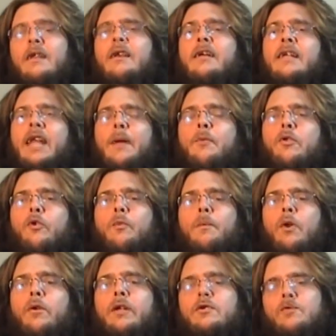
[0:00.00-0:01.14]
came with a
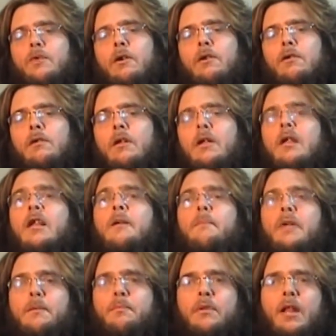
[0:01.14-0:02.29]
remote control, but
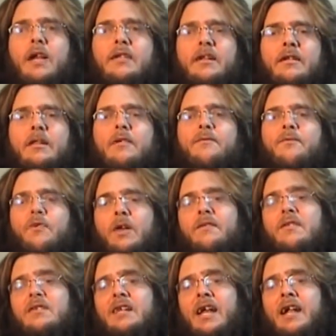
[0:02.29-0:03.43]
it plugged into the front of the
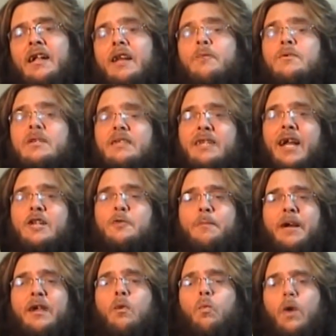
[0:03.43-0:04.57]
deck and was attached by
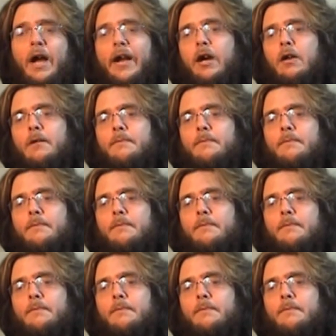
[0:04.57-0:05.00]
a wire.